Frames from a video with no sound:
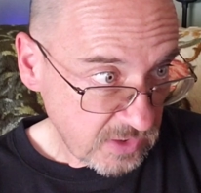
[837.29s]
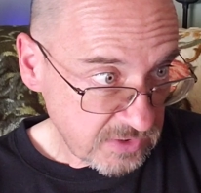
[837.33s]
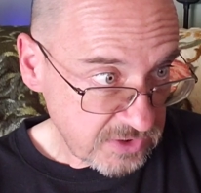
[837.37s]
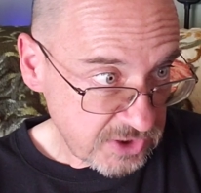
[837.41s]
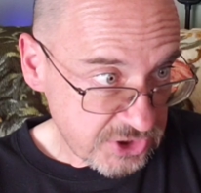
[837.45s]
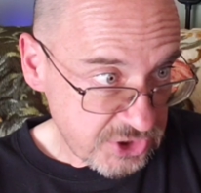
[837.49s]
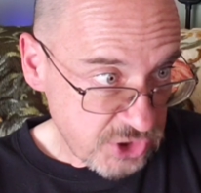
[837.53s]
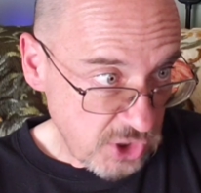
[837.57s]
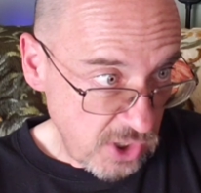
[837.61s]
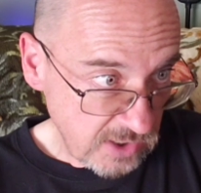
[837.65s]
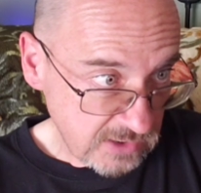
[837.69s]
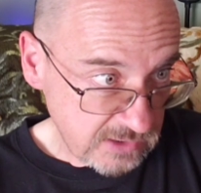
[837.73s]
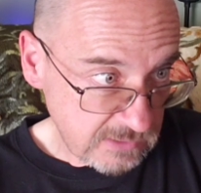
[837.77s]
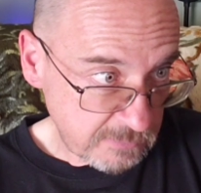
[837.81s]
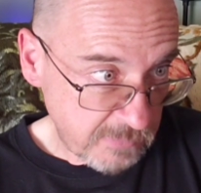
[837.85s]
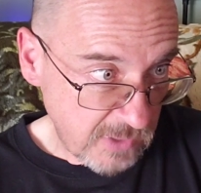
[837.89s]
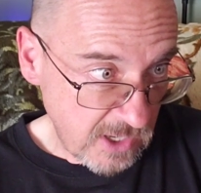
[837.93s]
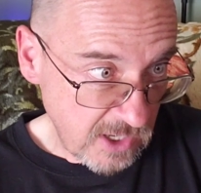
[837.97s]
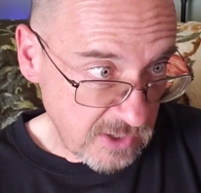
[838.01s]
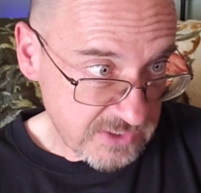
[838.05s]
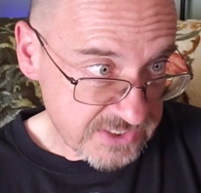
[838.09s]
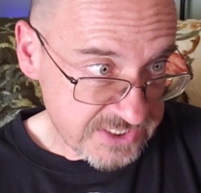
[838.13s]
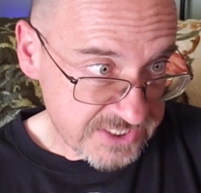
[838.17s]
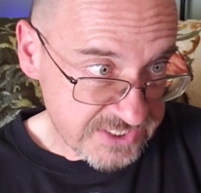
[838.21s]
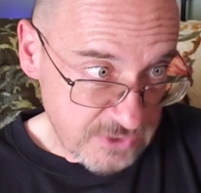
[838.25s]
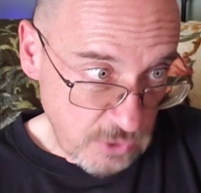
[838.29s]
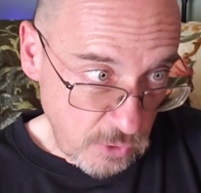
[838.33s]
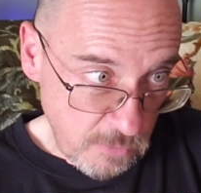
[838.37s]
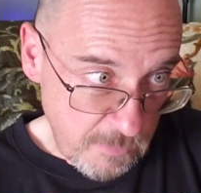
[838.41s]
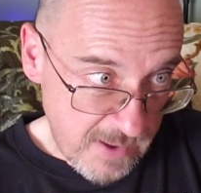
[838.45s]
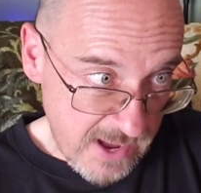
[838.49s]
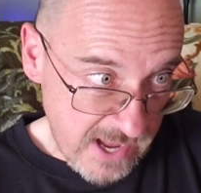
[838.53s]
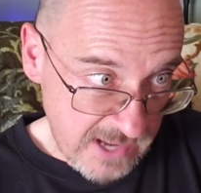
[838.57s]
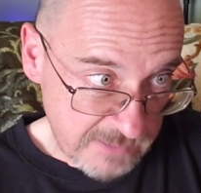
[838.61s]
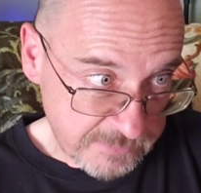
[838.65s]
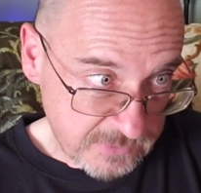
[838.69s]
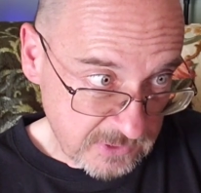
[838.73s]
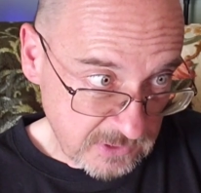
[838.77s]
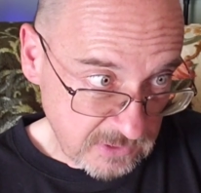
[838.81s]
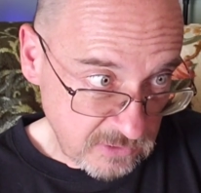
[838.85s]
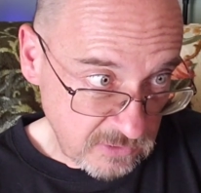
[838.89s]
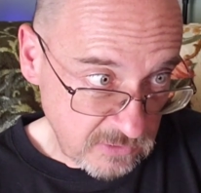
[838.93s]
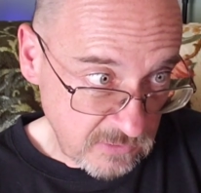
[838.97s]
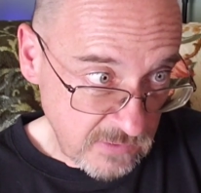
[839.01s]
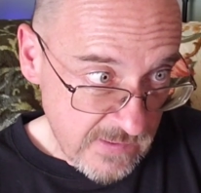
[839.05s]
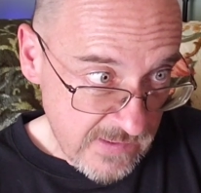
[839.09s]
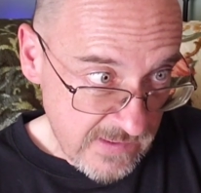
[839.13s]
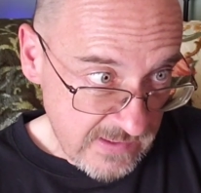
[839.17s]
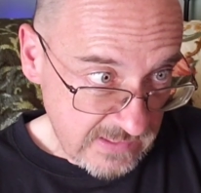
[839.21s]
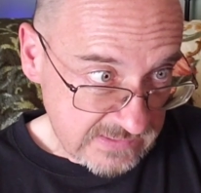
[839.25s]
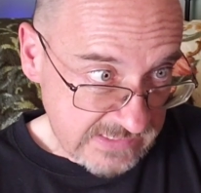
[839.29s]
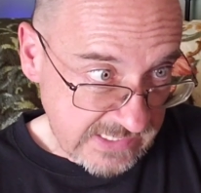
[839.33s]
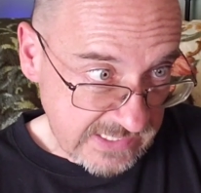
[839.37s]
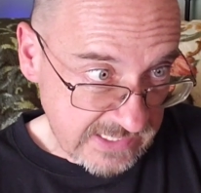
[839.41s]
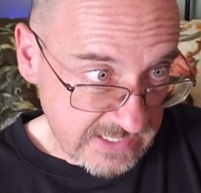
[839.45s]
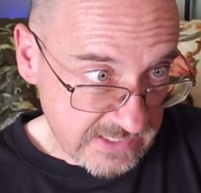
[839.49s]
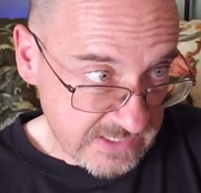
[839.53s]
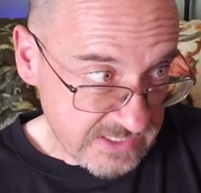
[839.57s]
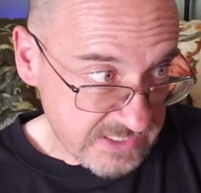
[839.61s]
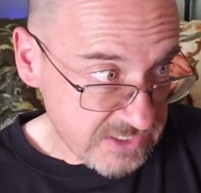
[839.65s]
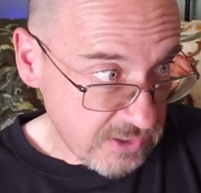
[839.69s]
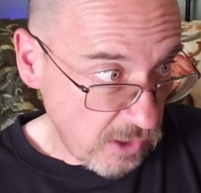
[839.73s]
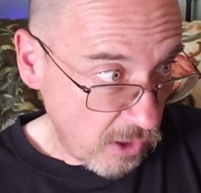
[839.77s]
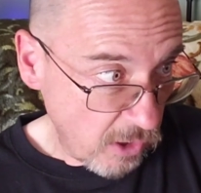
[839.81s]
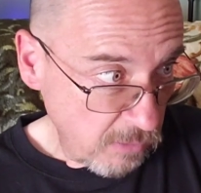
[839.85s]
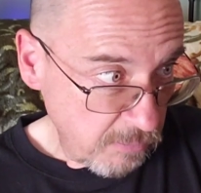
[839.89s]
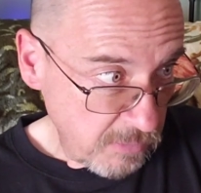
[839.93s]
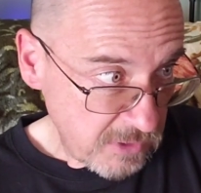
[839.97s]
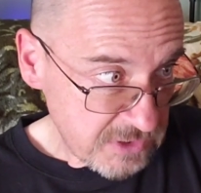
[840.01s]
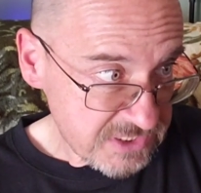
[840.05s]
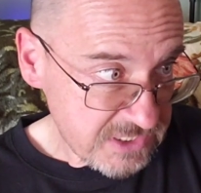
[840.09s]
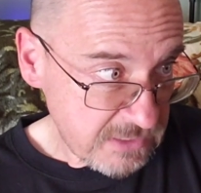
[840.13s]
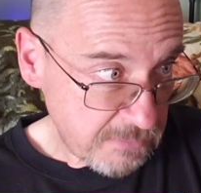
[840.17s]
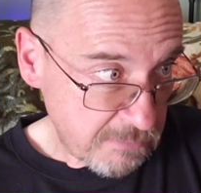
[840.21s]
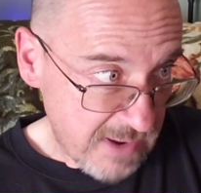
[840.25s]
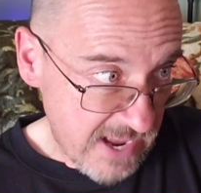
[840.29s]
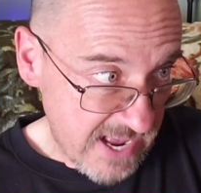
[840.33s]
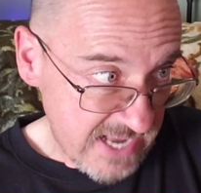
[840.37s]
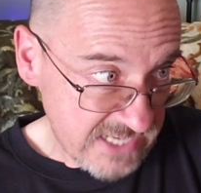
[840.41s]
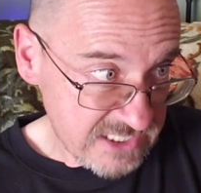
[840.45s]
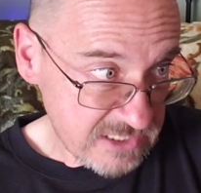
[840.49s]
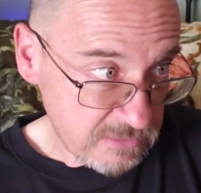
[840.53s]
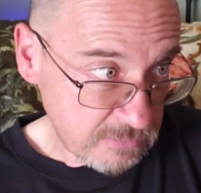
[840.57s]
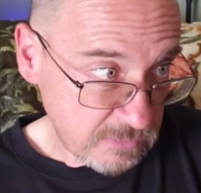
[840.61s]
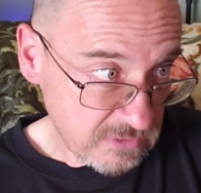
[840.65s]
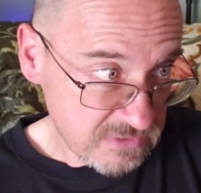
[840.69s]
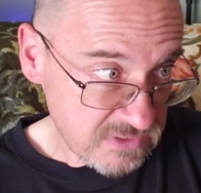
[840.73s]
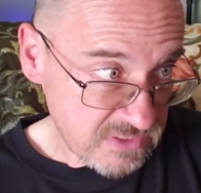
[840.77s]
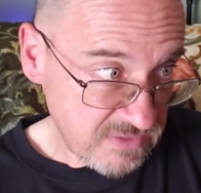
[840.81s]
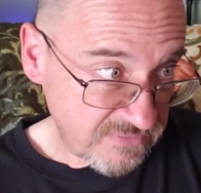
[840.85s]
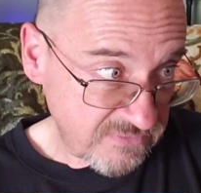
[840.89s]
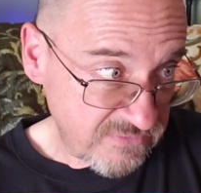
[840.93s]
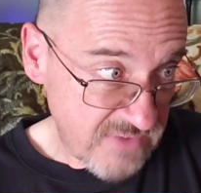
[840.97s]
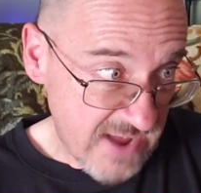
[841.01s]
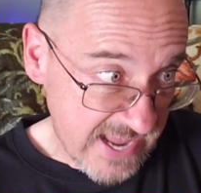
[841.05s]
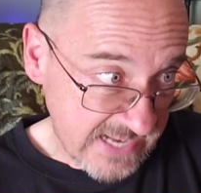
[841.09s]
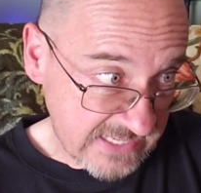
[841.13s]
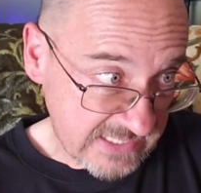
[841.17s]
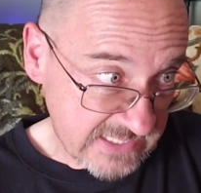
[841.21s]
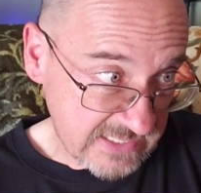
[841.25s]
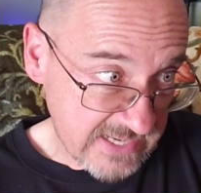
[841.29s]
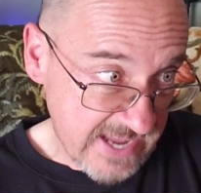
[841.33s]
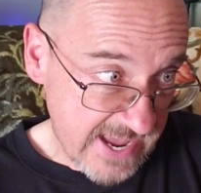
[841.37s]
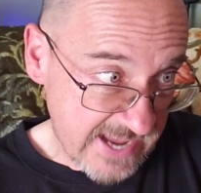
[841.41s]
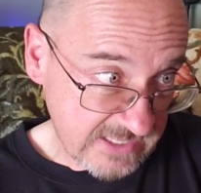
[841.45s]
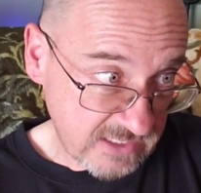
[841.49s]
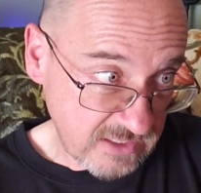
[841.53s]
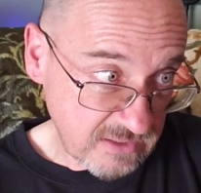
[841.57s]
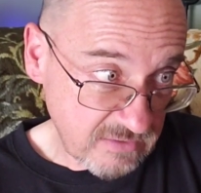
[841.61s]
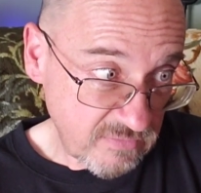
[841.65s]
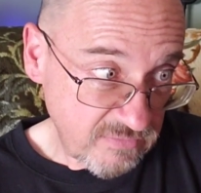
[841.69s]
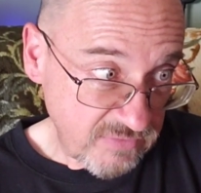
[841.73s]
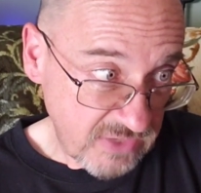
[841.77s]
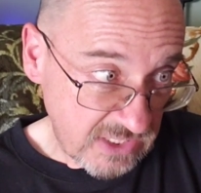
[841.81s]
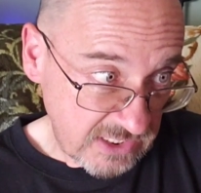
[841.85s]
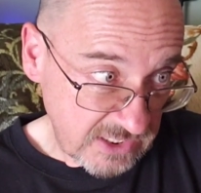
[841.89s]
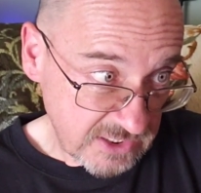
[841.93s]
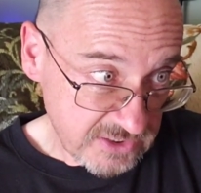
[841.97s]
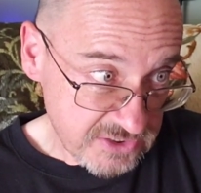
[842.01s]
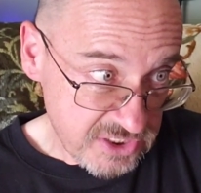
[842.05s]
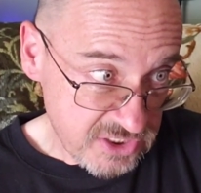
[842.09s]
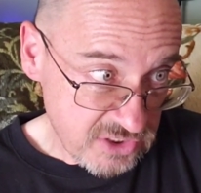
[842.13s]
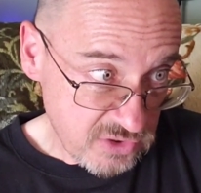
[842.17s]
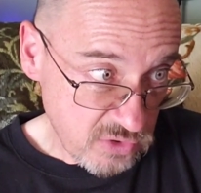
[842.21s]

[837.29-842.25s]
The chocolate bar is so popular that it is almost impossible to find it at convenience